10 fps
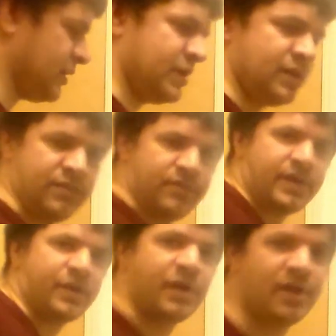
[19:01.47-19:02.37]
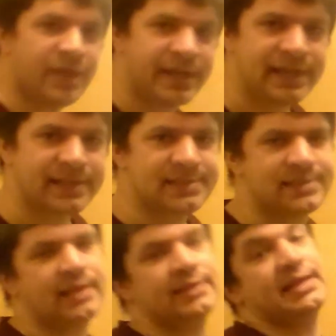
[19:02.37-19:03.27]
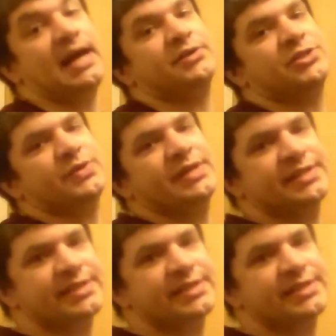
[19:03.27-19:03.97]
Very well then, let's settle down to it.